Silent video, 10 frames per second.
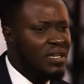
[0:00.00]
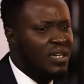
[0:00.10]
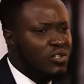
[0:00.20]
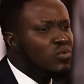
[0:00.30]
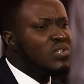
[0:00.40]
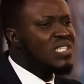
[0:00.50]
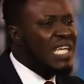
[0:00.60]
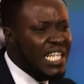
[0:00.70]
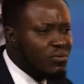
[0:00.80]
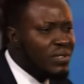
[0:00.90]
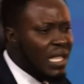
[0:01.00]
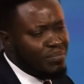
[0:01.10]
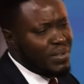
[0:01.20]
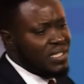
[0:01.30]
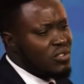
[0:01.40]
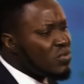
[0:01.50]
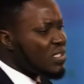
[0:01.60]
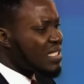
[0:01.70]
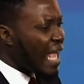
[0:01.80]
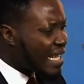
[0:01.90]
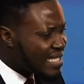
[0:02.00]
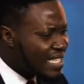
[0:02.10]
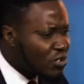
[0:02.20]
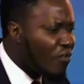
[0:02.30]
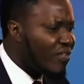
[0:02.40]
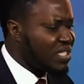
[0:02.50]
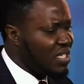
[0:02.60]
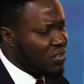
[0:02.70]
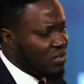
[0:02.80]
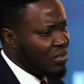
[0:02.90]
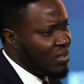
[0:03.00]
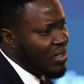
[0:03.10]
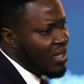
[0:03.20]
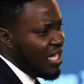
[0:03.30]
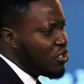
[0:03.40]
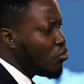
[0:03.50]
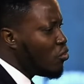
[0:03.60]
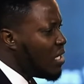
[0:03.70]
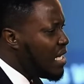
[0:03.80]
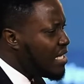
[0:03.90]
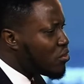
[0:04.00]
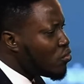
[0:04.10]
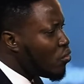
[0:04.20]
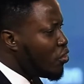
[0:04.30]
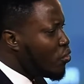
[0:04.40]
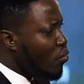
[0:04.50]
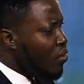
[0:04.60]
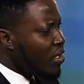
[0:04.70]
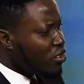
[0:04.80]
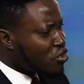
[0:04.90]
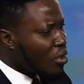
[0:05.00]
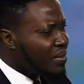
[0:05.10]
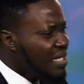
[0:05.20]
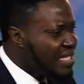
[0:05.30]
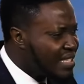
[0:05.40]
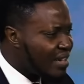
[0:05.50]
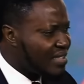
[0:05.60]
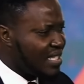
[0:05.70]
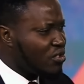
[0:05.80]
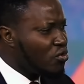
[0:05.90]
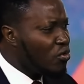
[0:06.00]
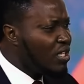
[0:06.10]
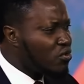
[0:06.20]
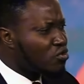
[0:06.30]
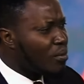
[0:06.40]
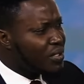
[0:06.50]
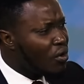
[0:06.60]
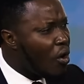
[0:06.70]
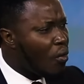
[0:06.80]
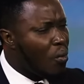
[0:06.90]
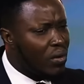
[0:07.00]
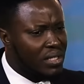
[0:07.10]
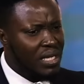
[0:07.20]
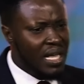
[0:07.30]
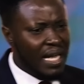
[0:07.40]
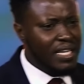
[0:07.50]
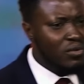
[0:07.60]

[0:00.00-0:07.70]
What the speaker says: Don't chat with that person. Don't start this conversation. It's going to lead to, you know, something dirty. It's going to lead to something awkward. And then